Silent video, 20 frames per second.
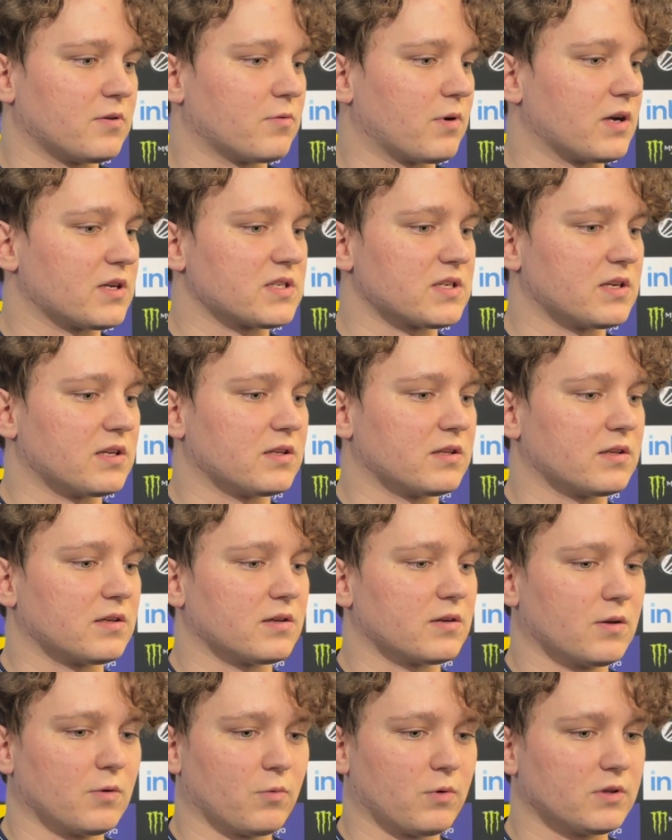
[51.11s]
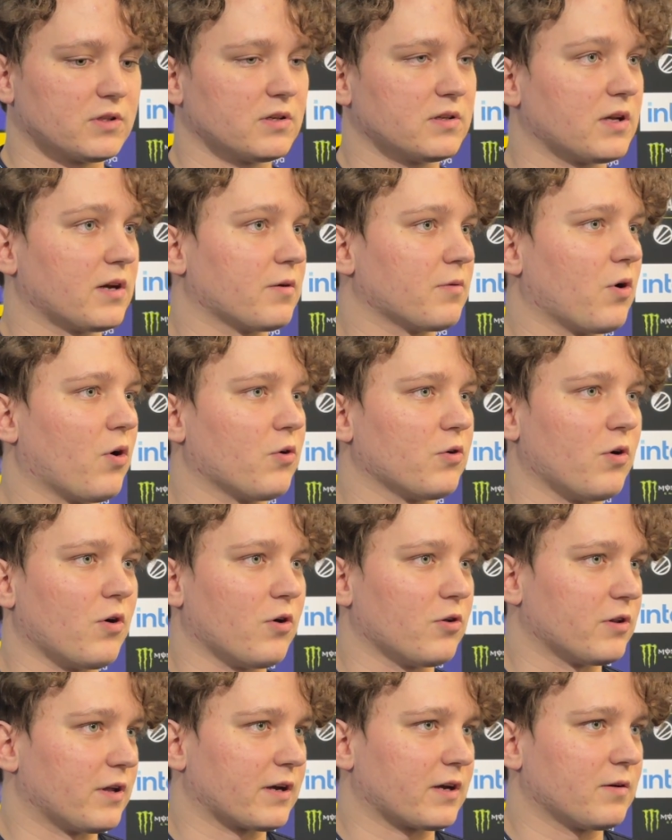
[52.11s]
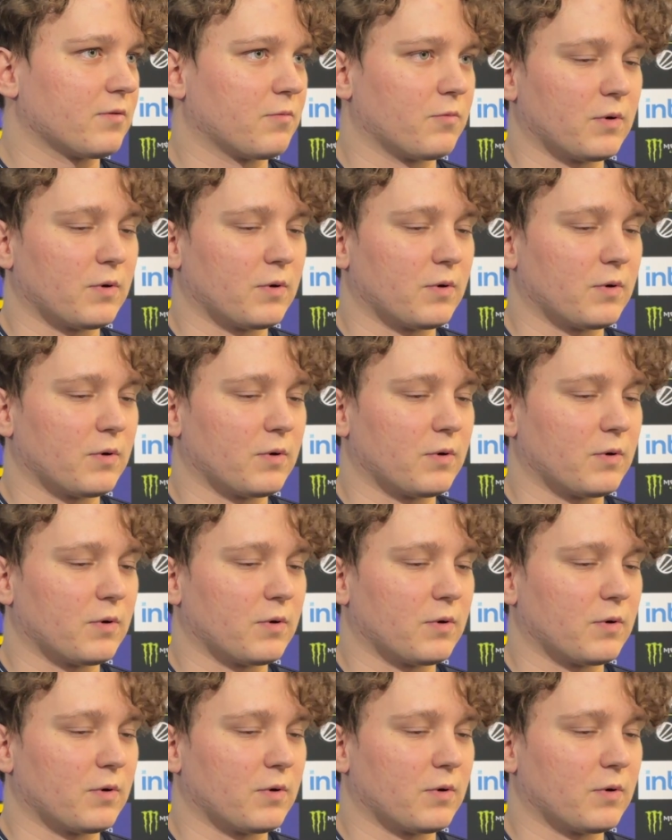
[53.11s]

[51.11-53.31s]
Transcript: Russ, and Wilton, they all like